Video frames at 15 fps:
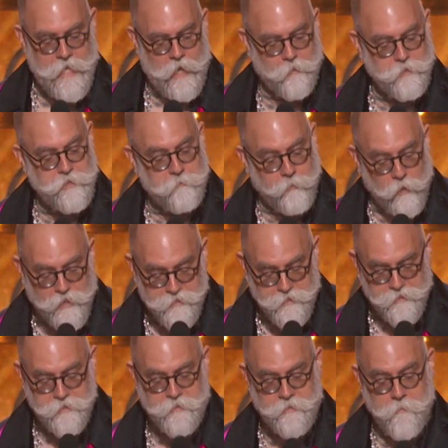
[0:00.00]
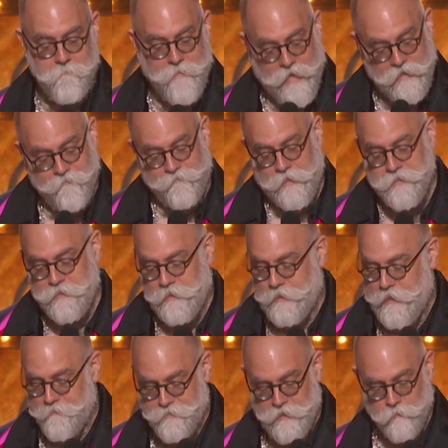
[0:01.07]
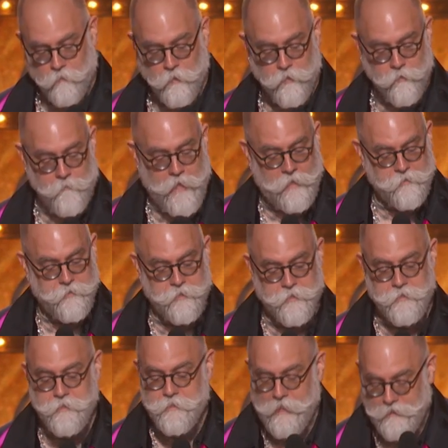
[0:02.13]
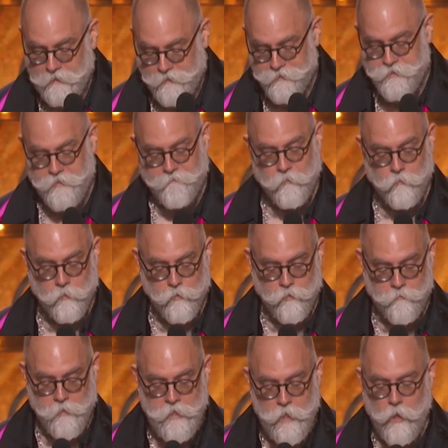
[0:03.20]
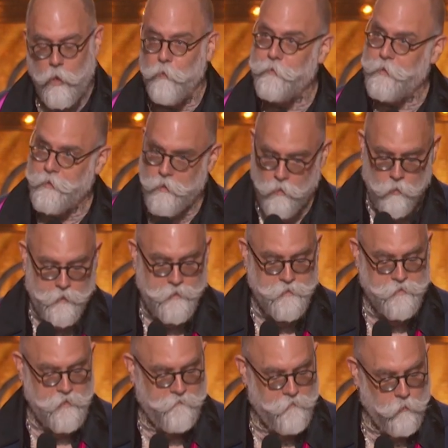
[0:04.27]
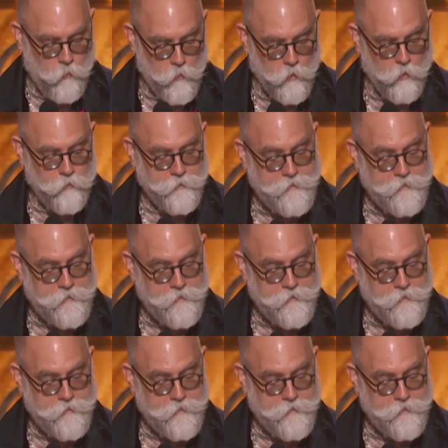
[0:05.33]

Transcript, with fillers: How does presence manifest in an empty room? How does the silence of a room hold the noise of the world?